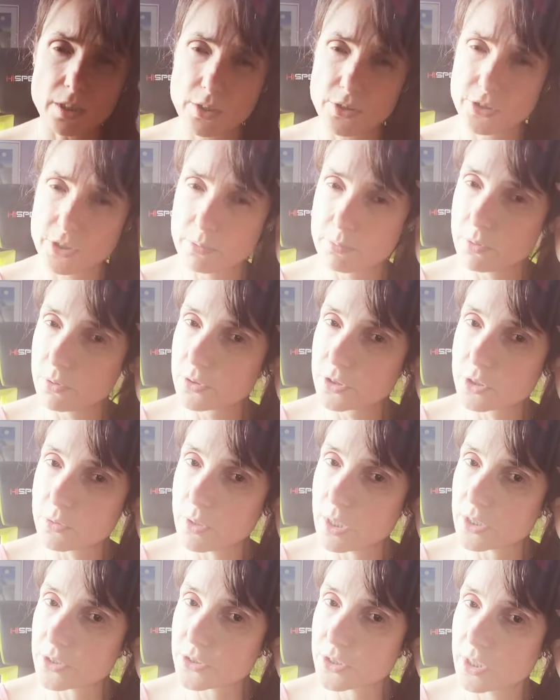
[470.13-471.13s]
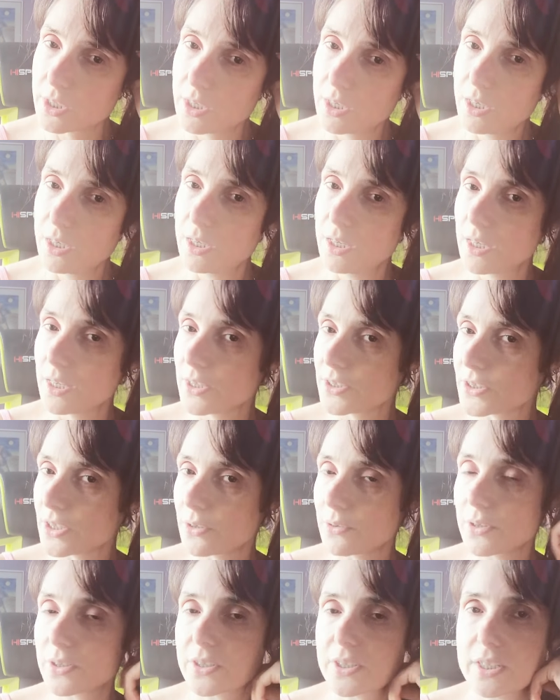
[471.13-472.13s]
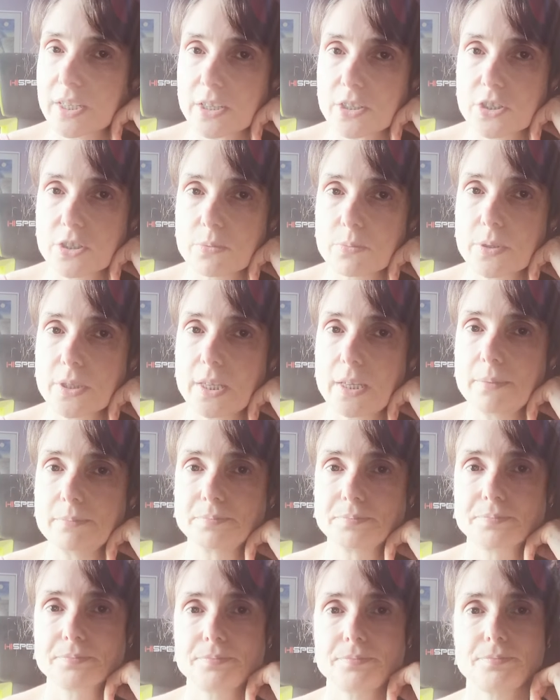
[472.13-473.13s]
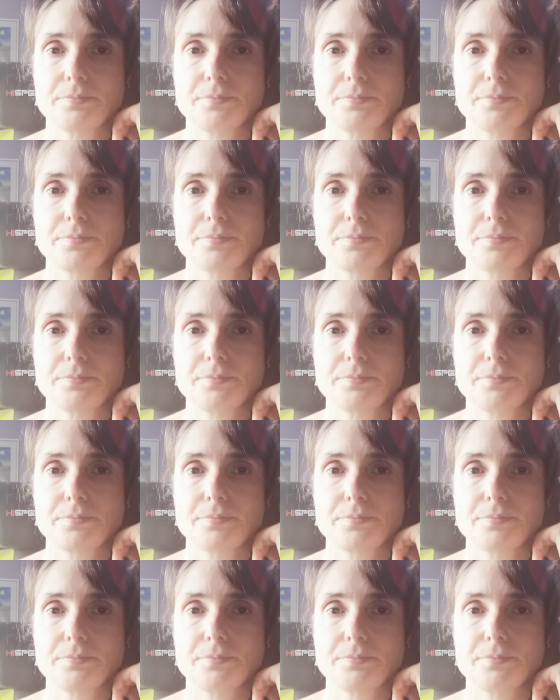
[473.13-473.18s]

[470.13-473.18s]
that's important to us is our own connection within.